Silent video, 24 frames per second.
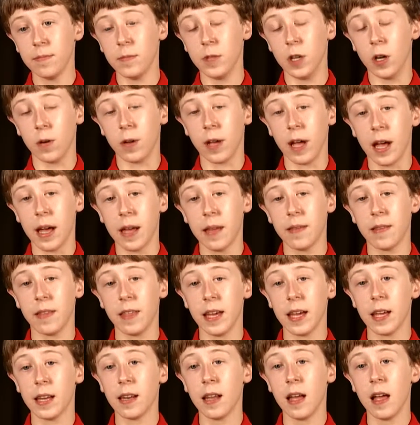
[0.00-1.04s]
Okay,
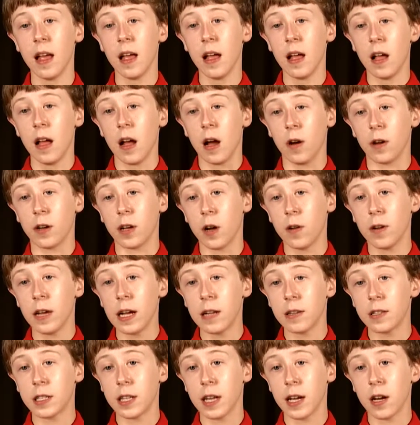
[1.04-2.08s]
then I'll go
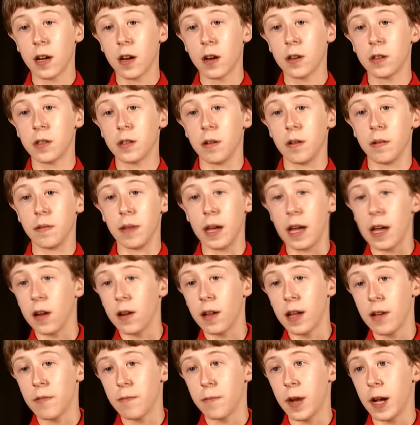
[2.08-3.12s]
downstairs. Dad'll
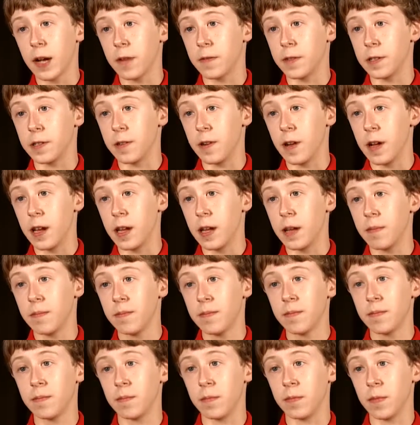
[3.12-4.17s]
have breakfast ready.
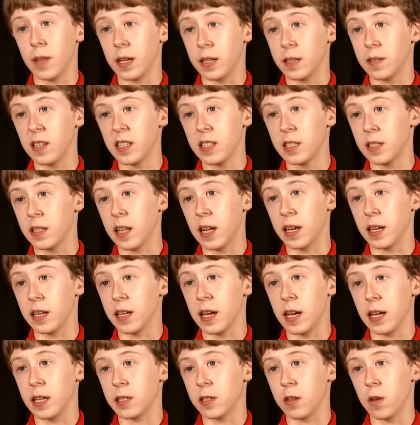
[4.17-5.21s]
Like this is like a
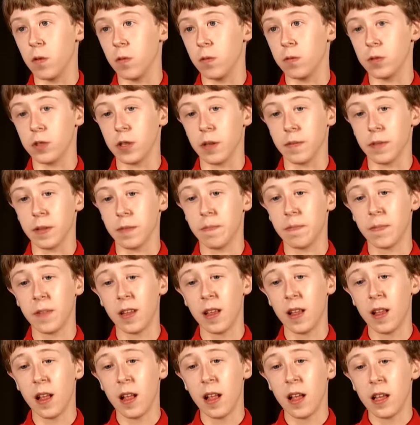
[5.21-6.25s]
day at school or something.
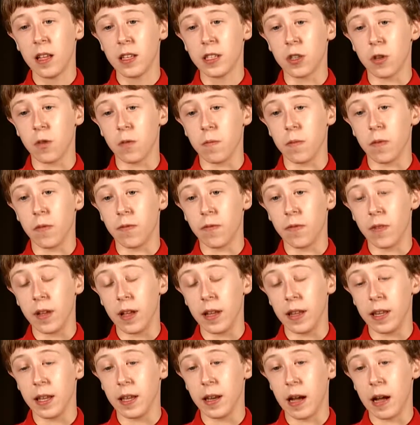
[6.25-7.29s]
So,
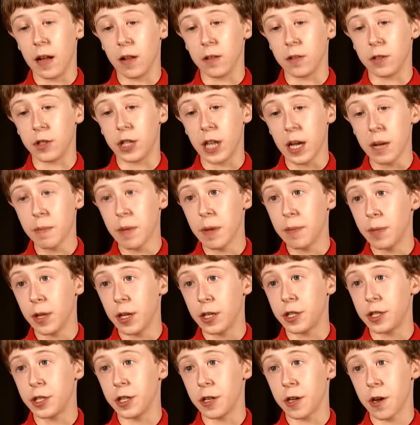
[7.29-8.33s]
and then I'll check my
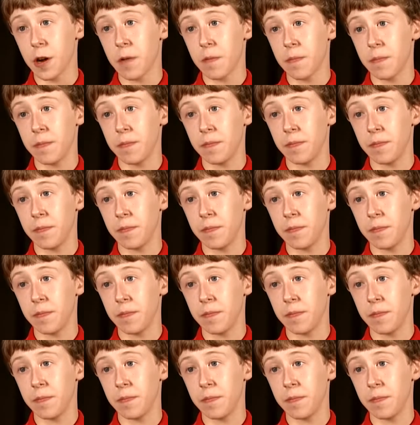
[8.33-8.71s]
blood sugar,